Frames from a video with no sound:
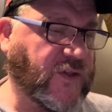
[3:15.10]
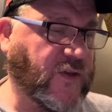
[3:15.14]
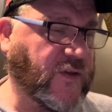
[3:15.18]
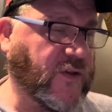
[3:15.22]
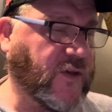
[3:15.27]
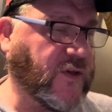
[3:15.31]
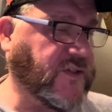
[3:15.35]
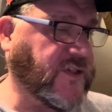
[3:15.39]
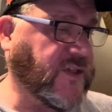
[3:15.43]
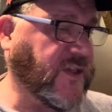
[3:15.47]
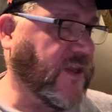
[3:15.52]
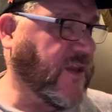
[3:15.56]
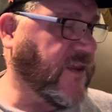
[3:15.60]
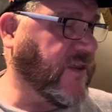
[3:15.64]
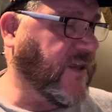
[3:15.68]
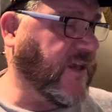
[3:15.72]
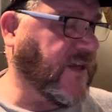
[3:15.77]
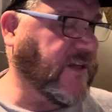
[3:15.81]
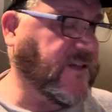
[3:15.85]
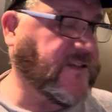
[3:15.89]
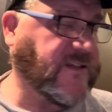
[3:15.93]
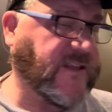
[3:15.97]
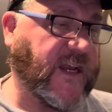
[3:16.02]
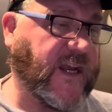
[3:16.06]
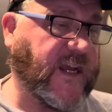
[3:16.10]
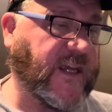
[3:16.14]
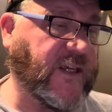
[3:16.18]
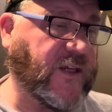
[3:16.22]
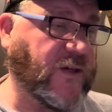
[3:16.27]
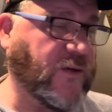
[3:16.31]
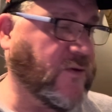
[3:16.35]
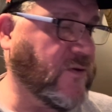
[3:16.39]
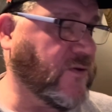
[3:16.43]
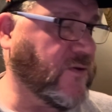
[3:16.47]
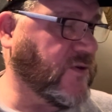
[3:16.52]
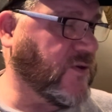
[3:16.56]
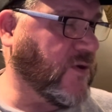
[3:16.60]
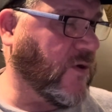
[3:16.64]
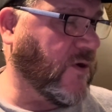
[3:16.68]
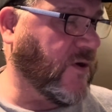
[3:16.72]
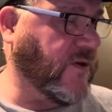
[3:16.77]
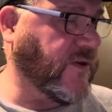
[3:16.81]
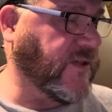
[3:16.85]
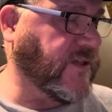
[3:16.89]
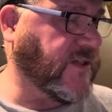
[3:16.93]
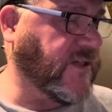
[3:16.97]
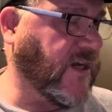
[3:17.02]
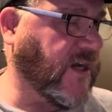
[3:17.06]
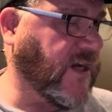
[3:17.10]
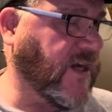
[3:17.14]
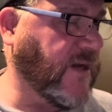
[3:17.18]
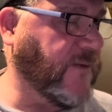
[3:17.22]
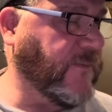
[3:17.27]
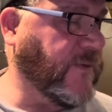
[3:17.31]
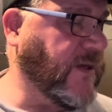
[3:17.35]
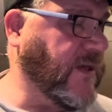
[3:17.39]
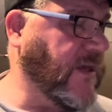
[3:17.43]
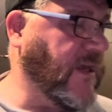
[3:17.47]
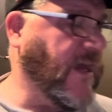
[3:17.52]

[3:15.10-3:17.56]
those are the things that I use all the time.